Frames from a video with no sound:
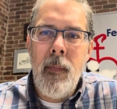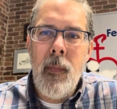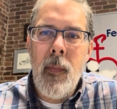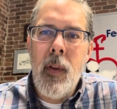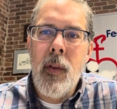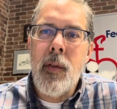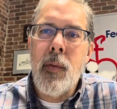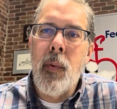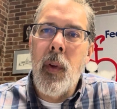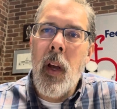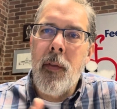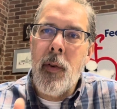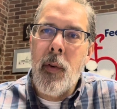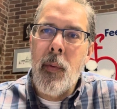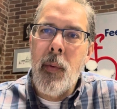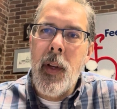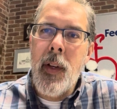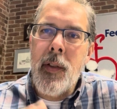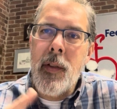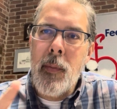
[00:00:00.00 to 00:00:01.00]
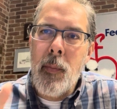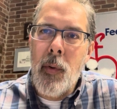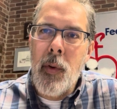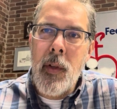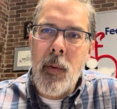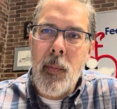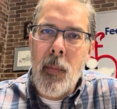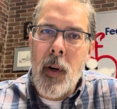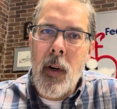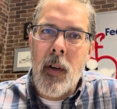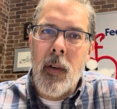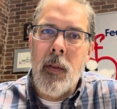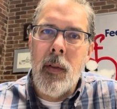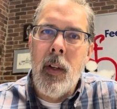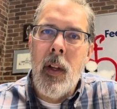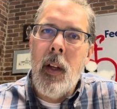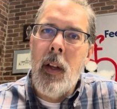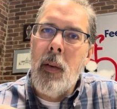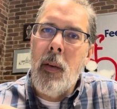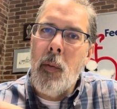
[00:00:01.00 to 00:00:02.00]
So we have to read some more tomorrow.
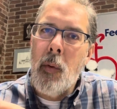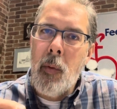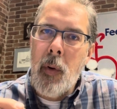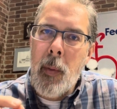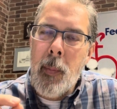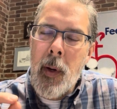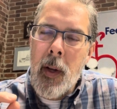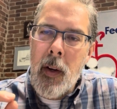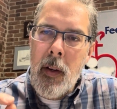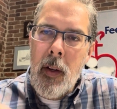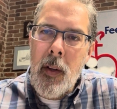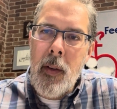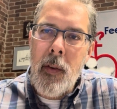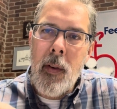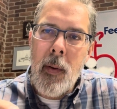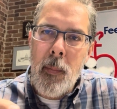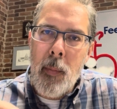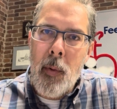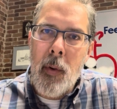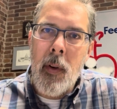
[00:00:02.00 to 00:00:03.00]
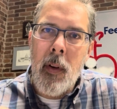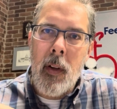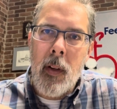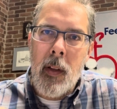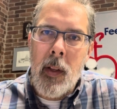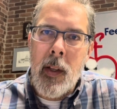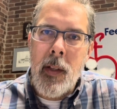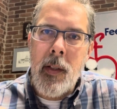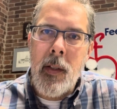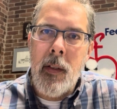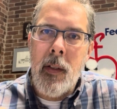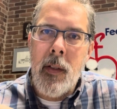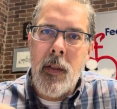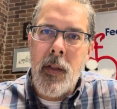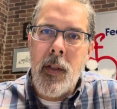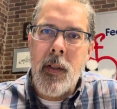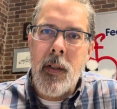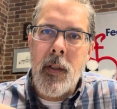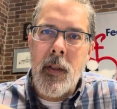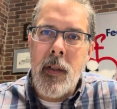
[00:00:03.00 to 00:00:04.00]
We'll read about another important lesson that
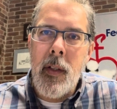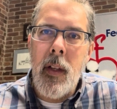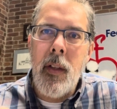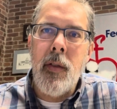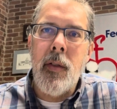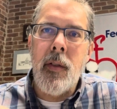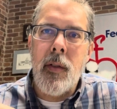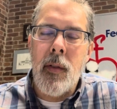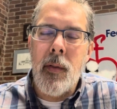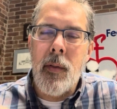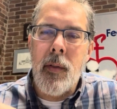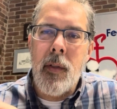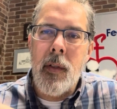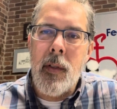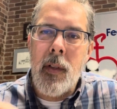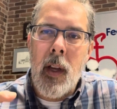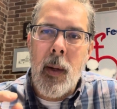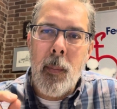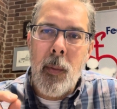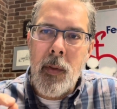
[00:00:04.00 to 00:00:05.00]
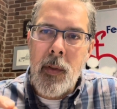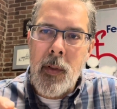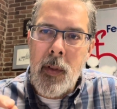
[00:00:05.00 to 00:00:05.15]
Jesus teaches those disciples